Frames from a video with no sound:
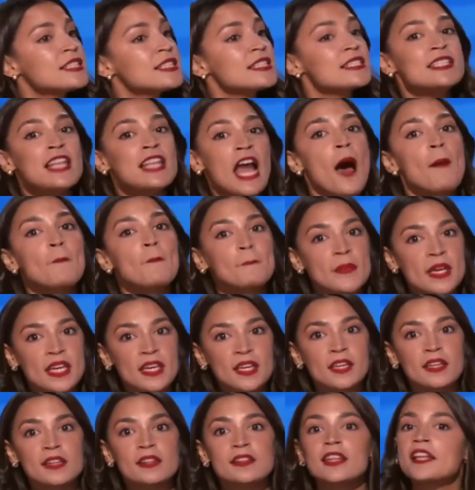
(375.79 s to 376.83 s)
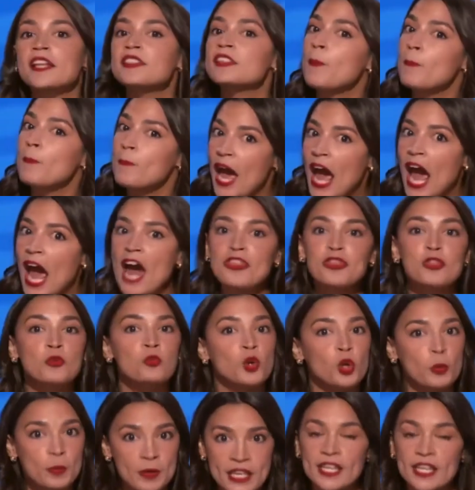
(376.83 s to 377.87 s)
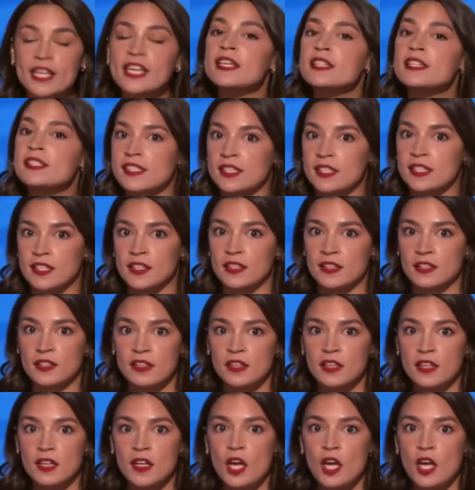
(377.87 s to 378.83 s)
does not mean that the path will be easy.